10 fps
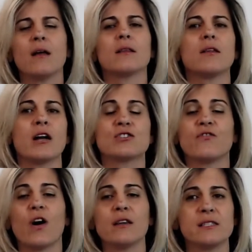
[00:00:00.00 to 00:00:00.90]
launched
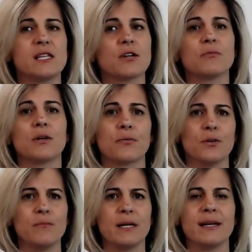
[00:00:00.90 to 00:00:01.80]
volunteer
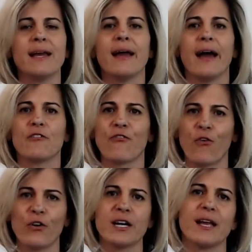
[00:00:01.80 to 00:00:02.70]
recruitment, had
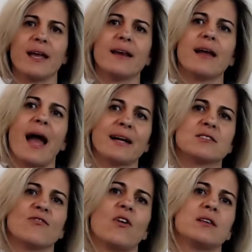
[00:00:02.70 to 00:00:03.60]
48
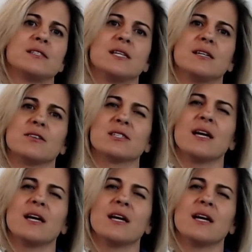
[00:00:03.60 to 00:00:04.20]
active volunteers,